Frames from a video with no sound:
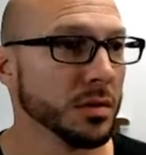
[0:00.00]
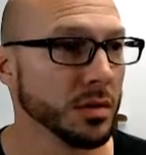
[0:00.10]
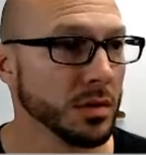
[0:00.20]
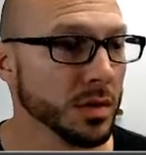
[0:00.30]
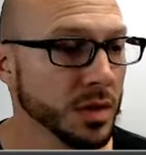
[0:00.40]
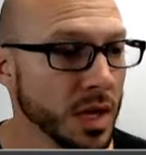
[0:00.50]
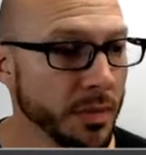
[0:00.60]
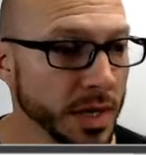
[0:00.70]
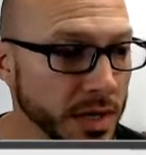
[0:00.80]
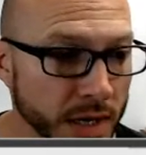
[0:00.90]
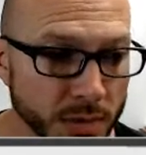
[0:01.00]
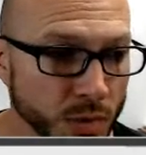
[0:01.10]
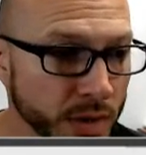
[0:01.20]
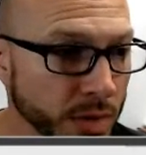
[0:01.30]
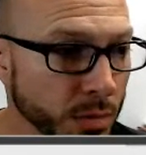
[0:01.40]
This is how many times
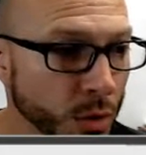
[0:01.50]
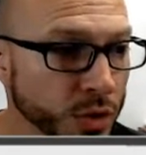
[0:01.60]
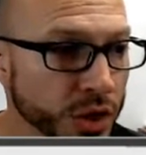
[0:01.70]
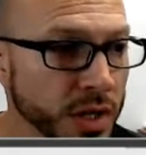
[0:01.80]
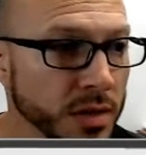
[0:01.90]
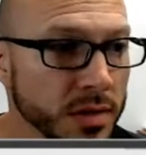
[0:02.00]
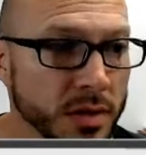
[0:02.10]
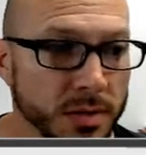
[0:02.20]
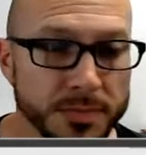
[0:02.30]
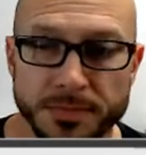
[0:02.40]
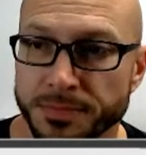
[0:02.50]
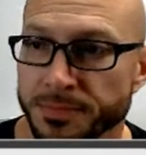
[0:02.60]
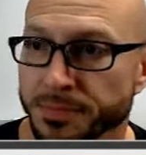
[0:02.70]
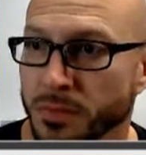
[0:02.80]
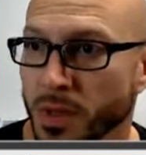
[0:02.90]
we'll hit both sheets.
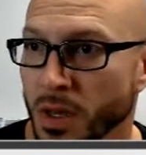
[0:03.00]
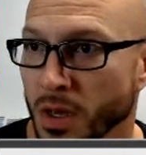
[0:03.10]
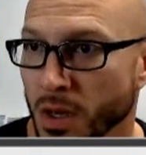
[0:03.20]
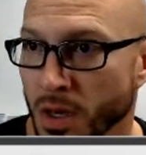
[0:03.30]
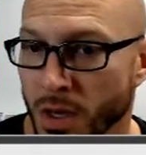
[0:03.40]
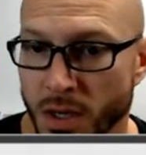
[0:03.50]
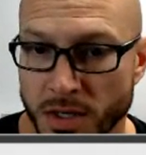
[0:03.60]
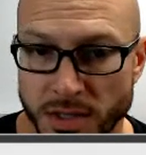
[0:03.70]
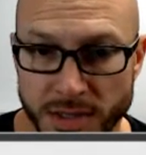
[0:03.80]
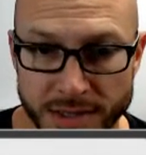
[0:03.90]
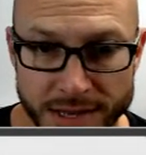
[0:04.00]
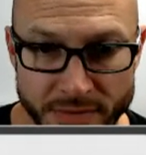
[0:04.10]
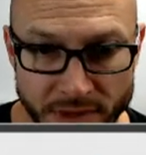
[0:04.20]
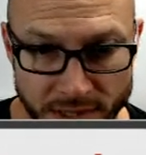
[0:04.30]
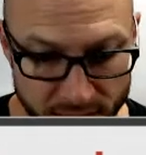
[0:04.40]

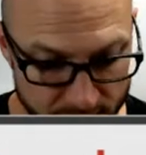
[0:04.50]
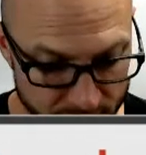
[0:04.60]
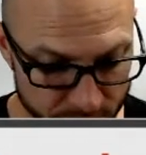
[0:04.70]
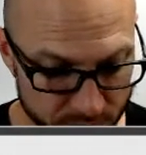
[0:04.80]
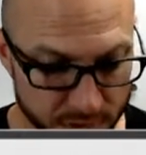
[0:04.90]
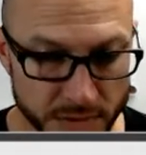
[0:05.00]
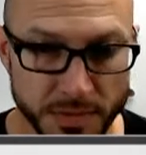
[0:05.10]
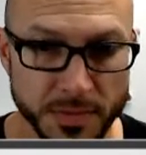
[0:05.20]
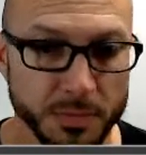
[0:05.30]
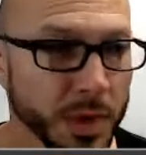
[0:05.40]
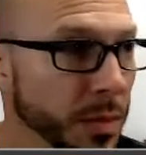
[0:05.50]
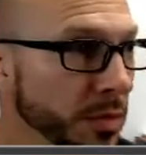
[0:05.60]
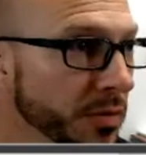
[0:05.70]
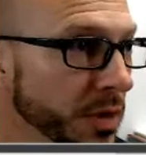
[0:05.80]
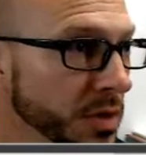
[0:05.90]
7 times.
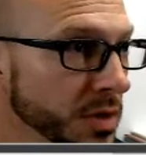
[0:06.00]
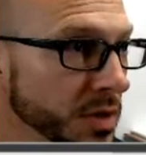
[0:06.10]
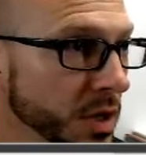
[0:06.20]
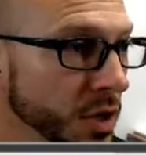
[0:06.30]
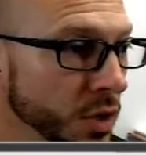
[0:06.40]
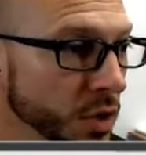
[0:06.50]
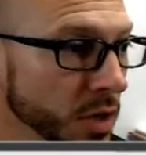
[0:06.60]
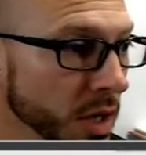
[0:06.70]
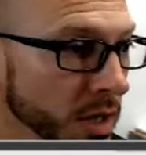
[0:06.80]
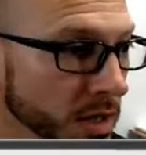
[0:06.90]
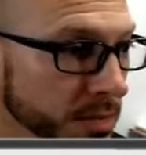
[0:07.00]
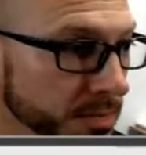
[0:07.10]
People first. Good luck.